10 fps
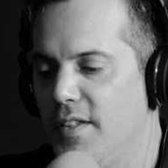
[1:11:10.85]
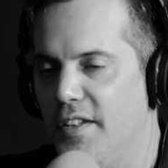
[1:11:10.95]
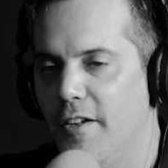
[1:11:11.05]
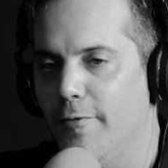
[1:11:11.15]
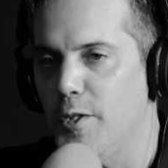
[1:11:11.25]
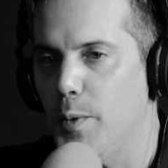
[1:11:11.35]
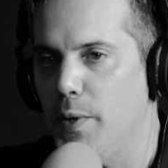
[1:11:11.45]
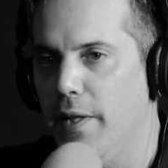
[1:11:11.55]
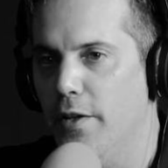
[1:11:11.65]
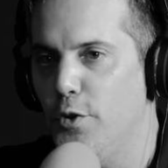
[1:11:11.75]
the difference
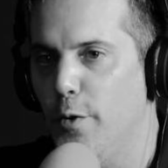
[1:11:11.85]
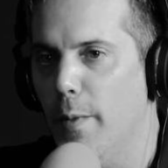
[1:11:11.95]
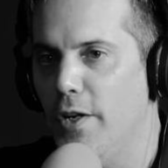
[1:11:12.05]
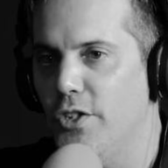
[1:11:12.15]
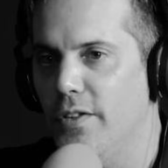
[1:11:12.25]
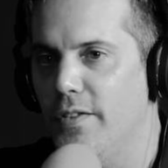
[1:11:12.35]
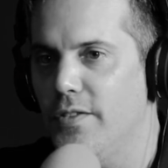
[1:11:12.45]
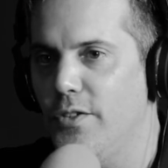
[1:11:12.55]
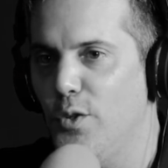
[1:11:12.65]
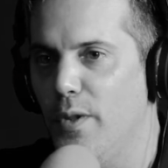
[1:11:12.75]
between the 2
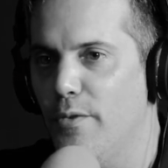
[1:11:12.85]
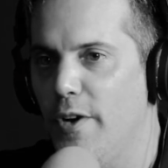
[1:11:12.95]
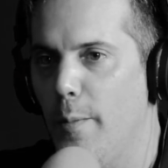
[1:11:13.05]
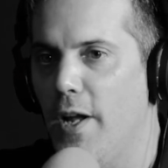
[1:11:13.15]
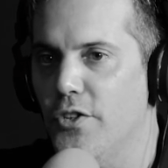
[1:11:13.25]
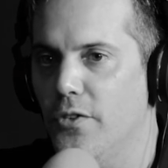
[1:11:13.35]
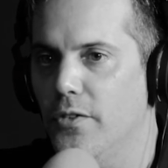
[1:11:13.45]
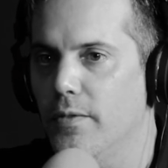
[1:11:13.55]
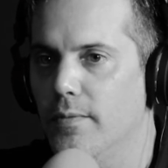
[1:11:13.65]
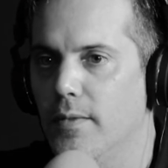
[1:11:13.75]
dimensions, 2 and 3
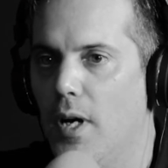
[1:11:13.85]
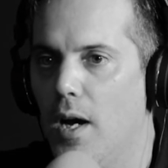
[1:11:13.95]
dimensional.